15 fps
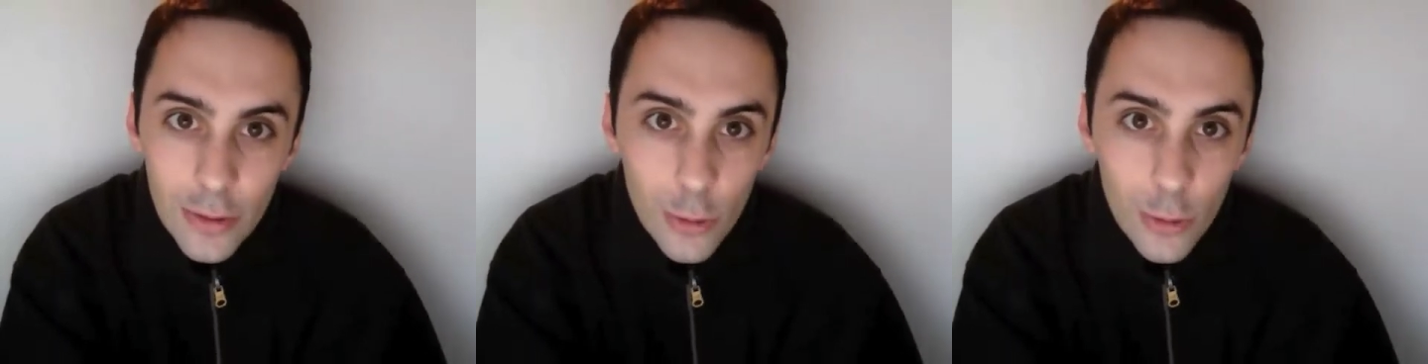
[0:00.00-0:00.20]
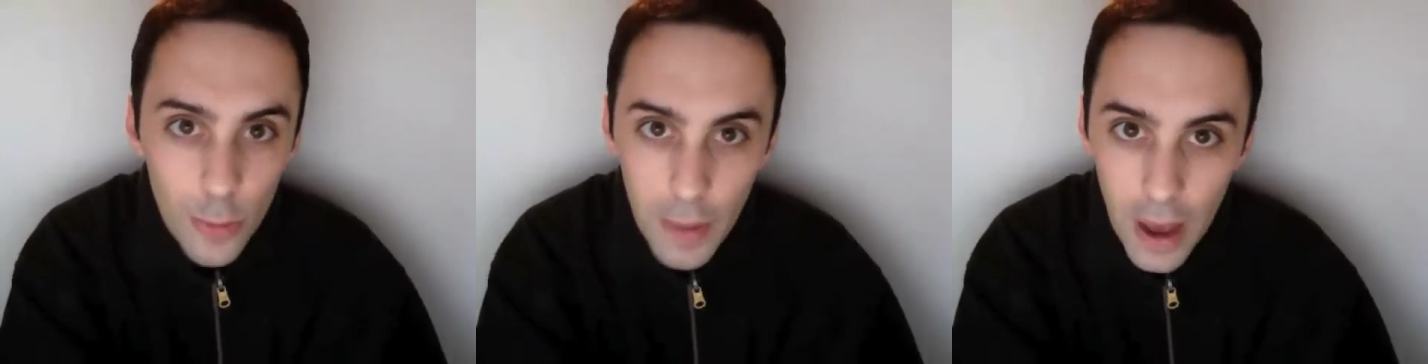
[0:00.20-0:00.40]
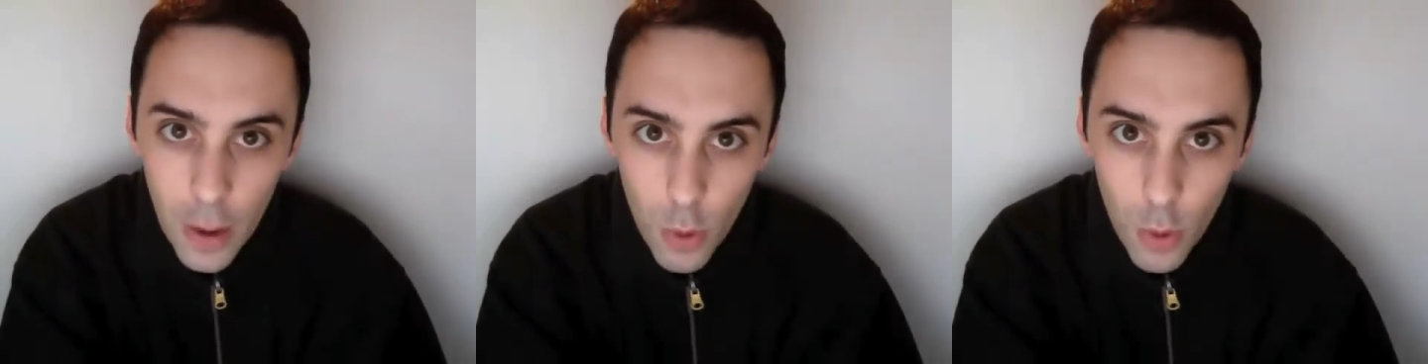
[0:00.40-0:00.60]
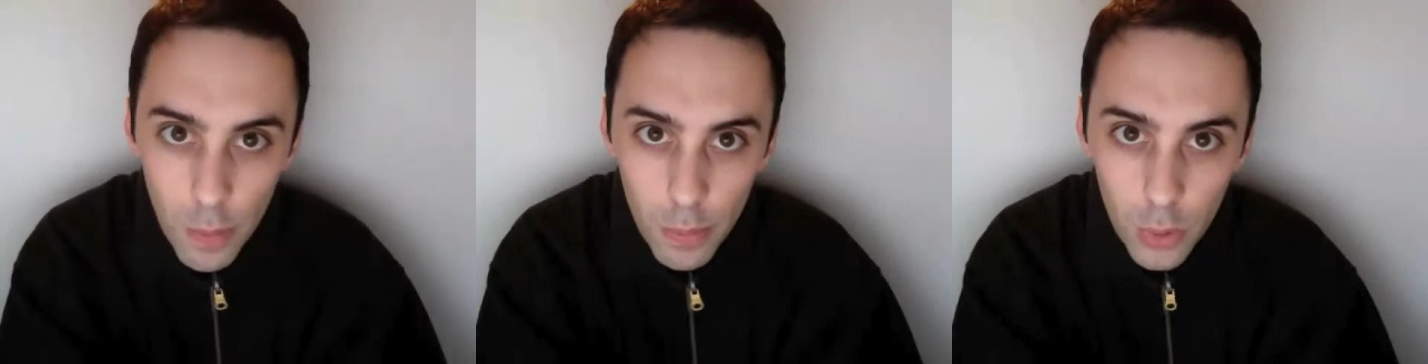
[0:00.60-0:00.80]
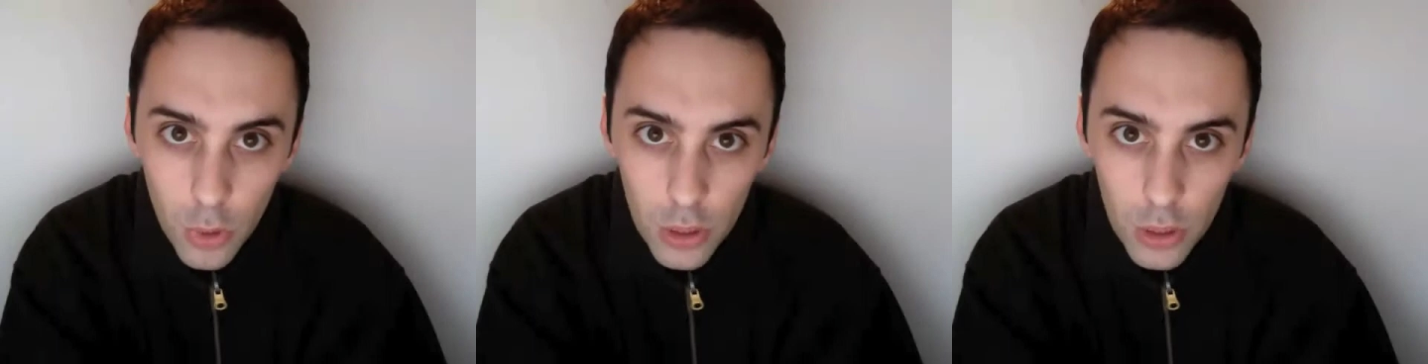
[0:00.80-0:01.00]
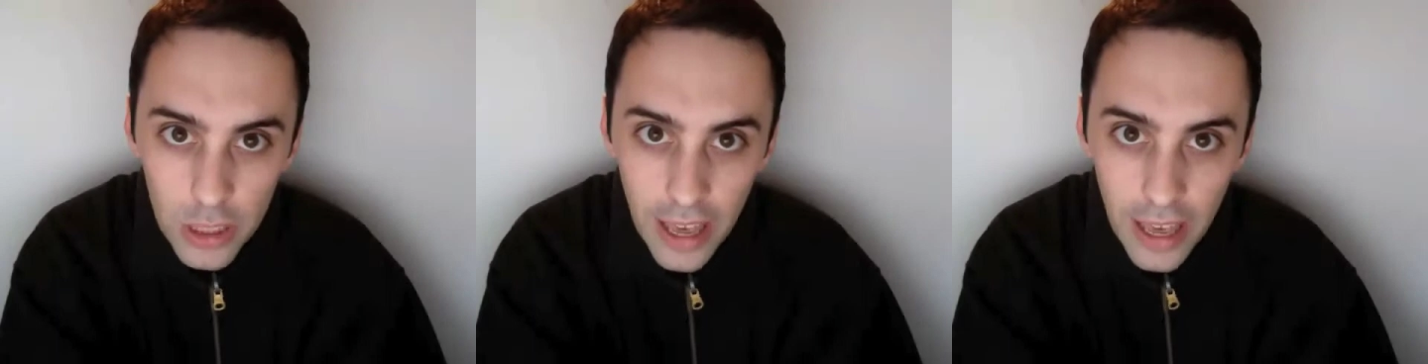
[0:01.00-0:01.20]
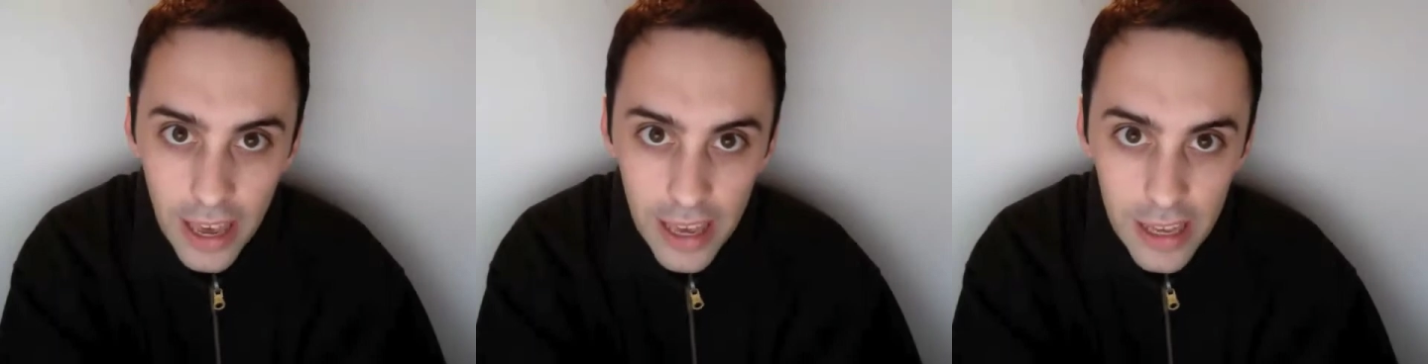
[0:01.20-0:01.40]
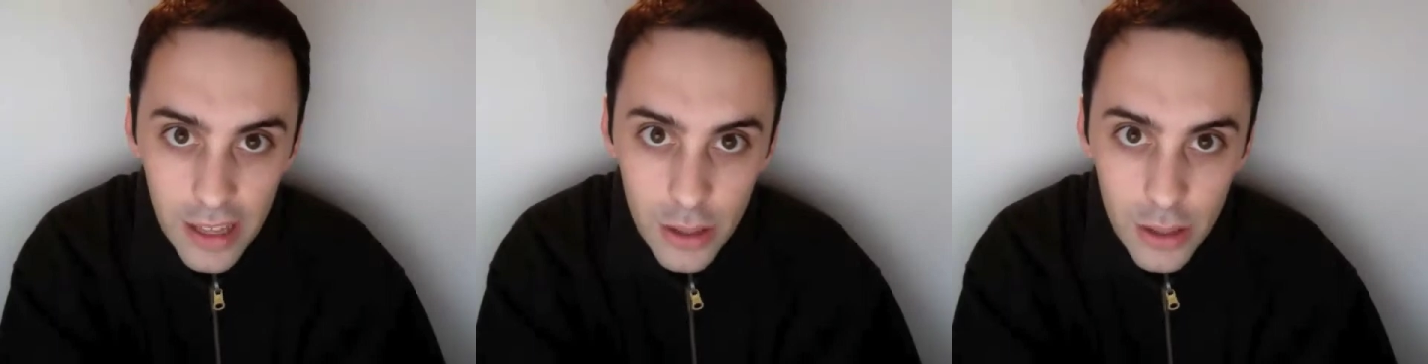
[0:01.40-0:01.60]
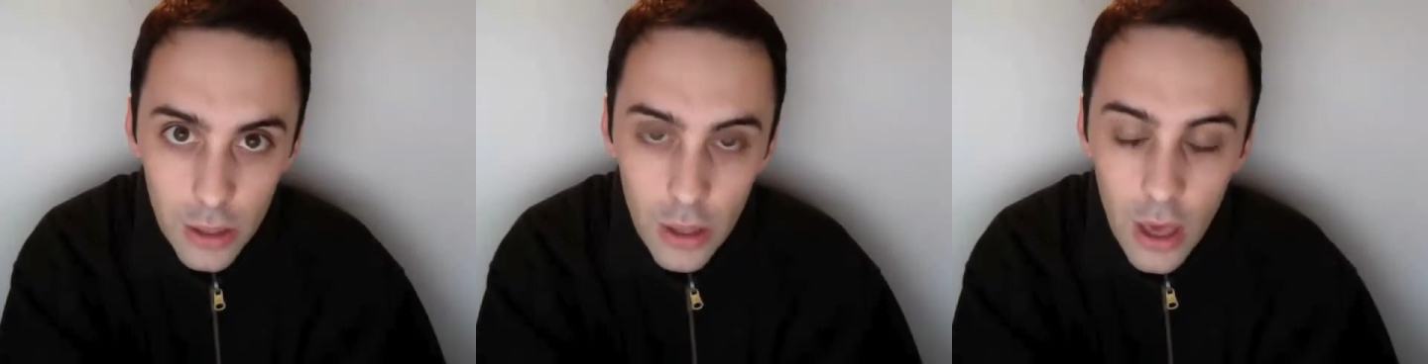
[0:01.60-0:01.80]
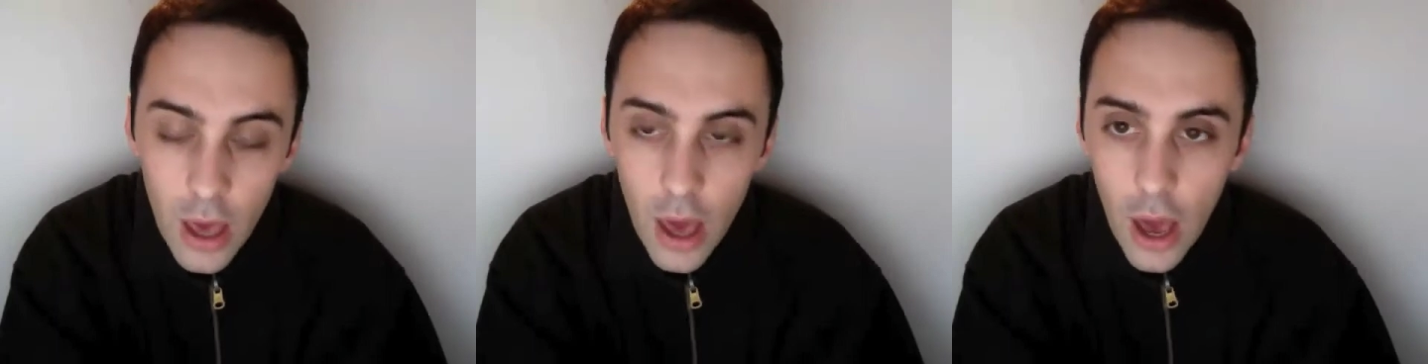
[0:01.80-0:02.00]
all about one point eight.
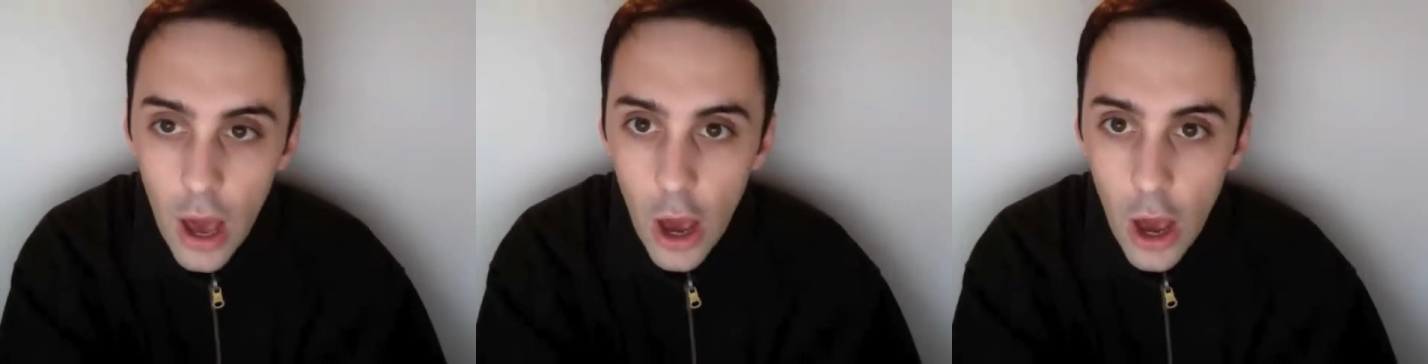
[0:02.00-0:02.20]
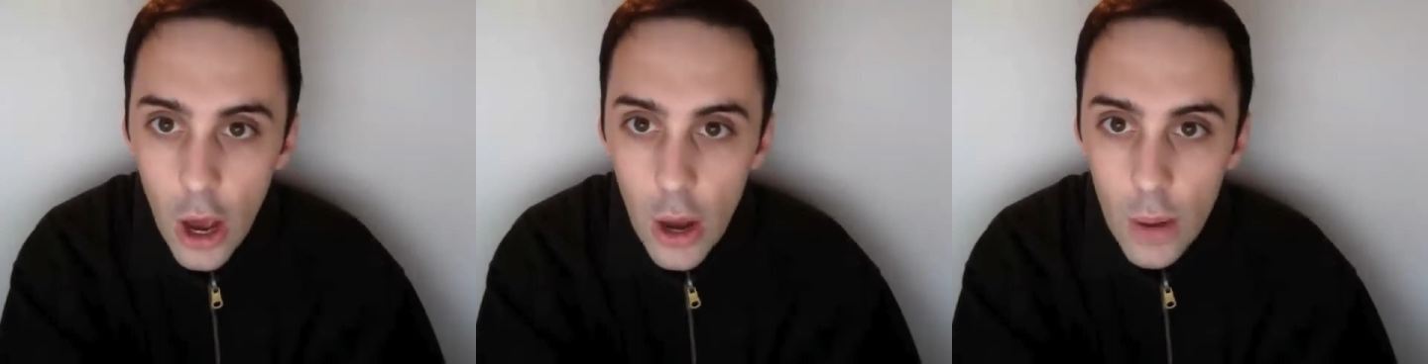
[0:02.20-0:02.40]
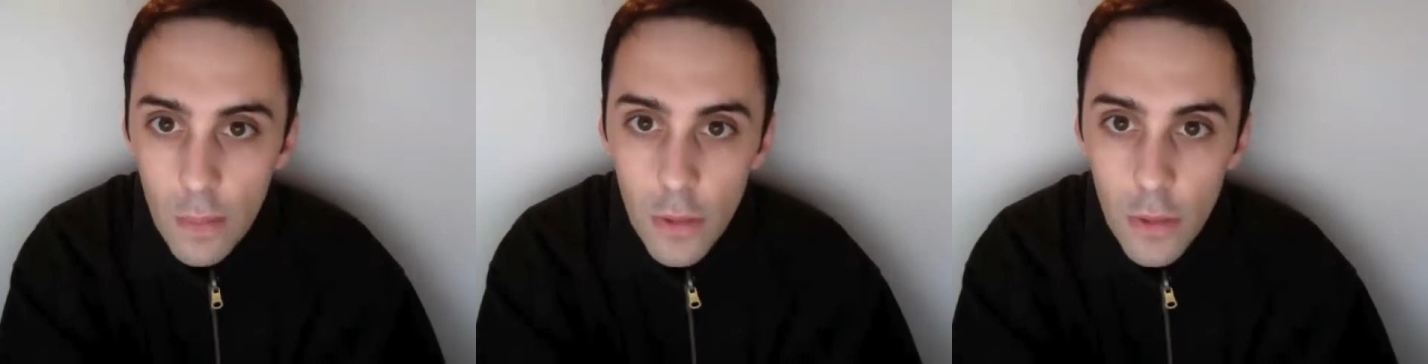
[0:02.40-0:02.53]
Um,